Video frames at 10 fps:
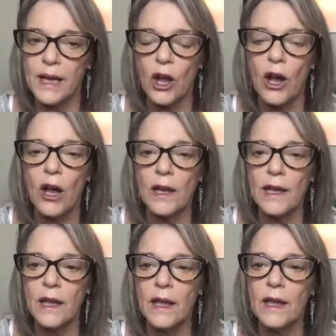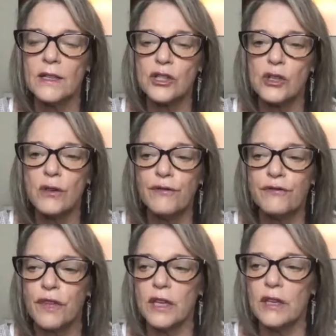calling in so you
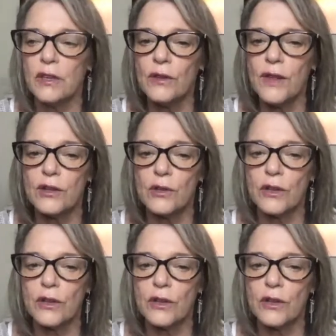feel that